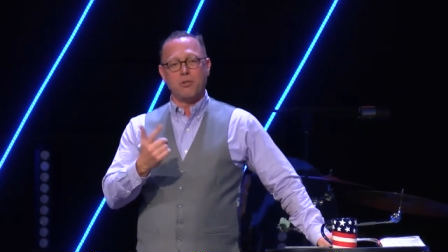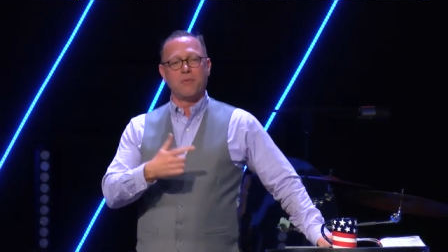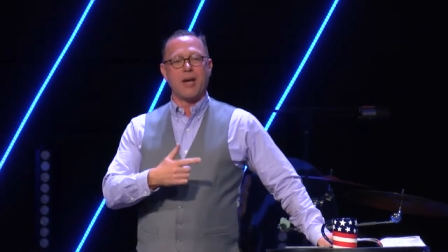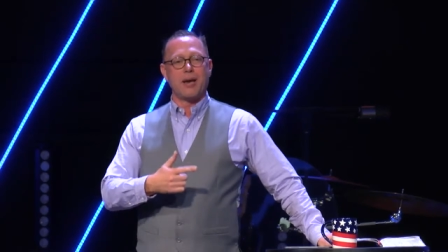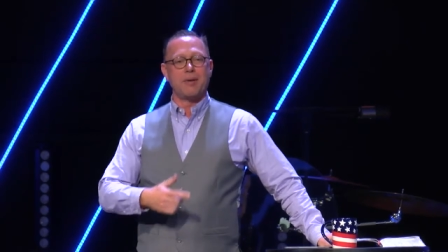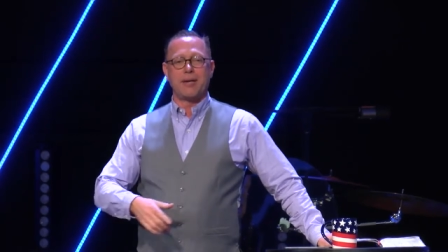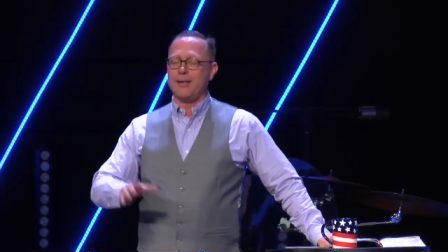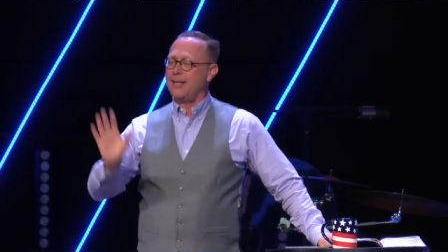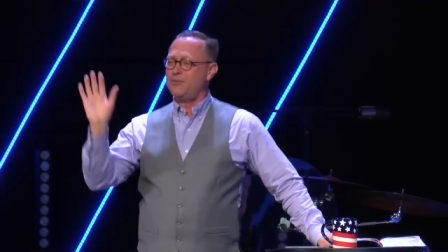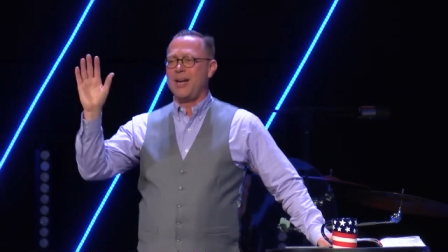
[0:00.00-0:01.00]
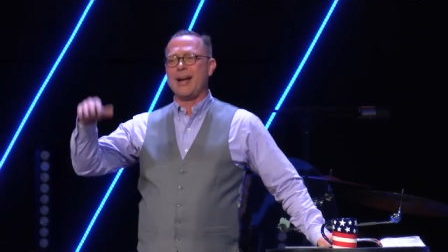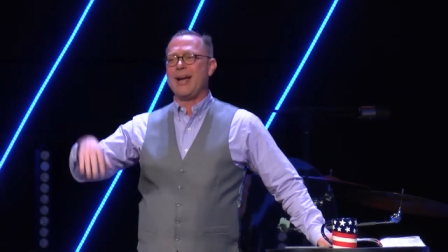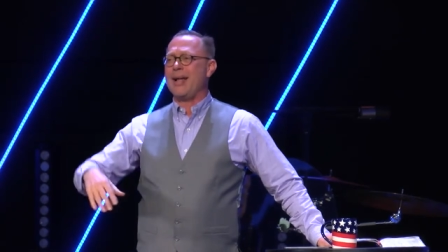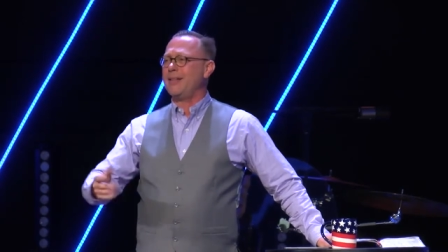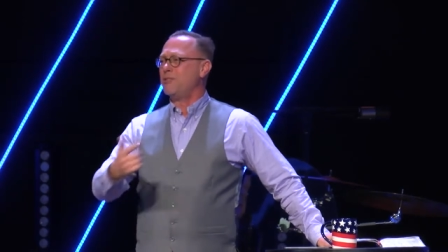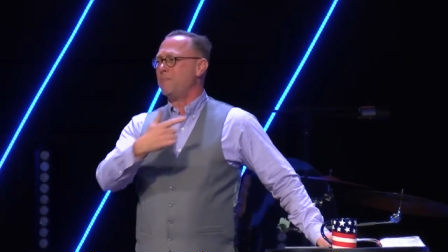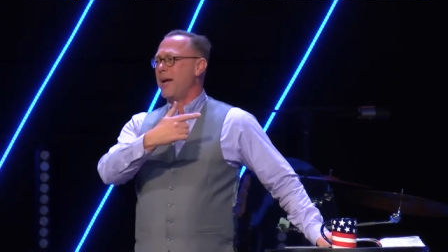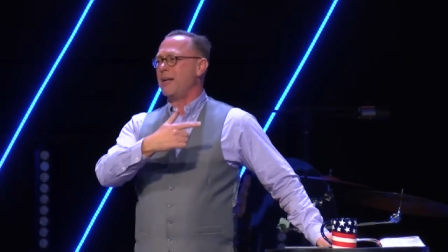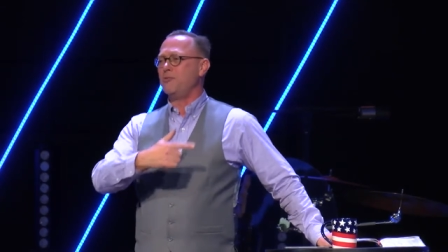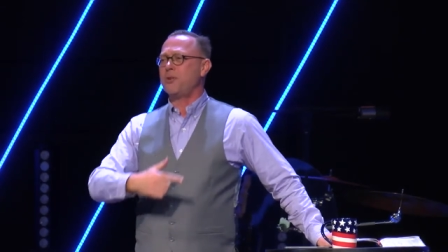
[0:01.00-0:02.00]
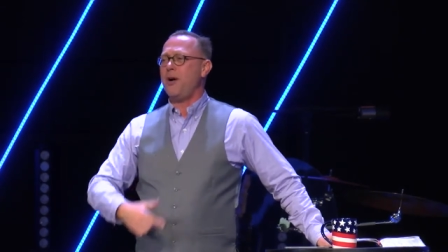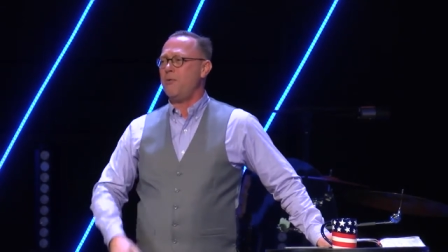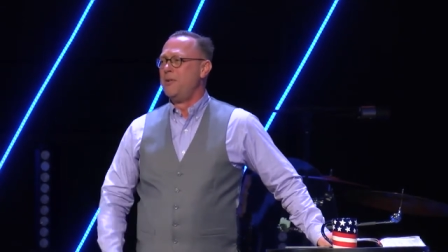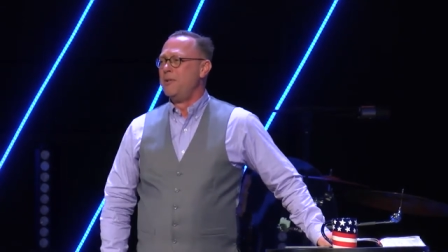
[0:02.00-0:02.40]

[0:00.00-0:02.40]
"You have got to be kidding." I said, "I got this, man. Let's go."